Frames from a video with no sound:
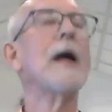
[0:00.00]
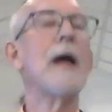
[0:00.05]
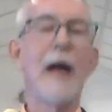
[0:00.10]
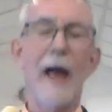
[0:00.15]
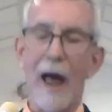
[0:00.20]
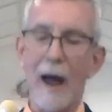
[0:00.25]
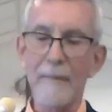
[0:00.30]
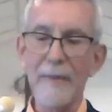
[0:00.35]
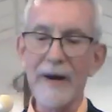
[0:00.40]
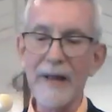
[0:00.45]

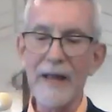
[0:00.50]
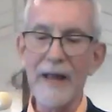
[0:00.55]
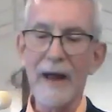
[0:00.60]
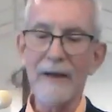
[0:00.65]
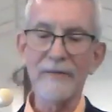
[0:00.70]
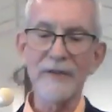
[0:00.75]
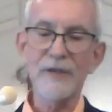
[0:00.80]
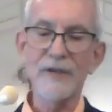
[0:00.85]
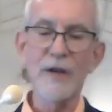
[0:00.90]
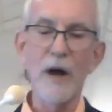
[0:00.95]
How many
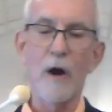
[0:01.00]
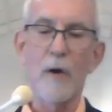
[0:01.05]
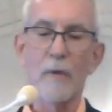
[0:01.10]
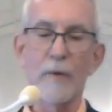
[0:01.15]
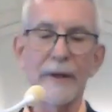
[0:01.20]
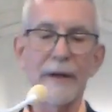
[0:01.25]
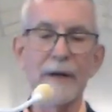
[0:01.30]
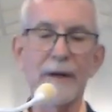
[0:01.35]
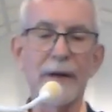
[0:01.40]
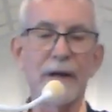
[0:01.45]
of us
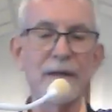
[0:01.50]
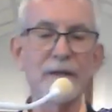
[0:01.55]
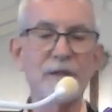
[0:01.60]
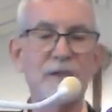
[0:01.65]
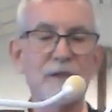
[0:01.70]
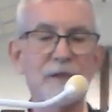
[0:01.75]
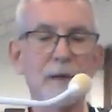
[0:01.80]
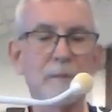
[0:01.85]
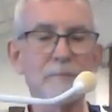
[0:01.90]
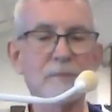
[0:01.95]
don't, in, in
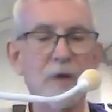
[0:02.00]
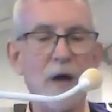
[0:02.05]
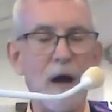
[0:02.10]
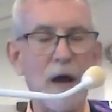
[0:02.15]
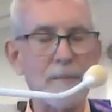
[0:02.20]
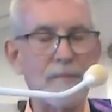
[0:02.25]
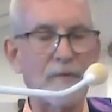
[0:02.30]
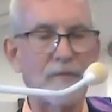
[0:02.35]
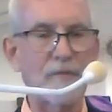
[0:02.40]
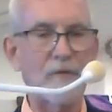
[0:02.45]
some
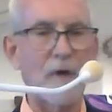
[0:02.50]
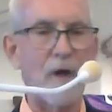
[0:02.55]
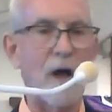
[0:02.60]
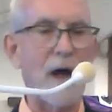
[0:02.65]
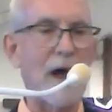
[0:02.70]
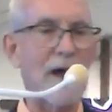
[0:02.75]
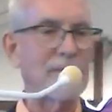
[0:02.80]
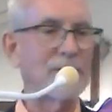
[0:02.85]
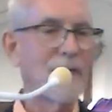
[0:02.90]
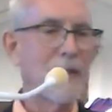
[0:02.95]
type of
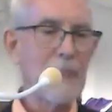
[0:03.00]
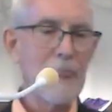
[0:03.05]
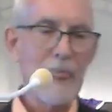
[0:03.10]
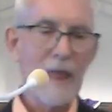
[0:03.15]
life,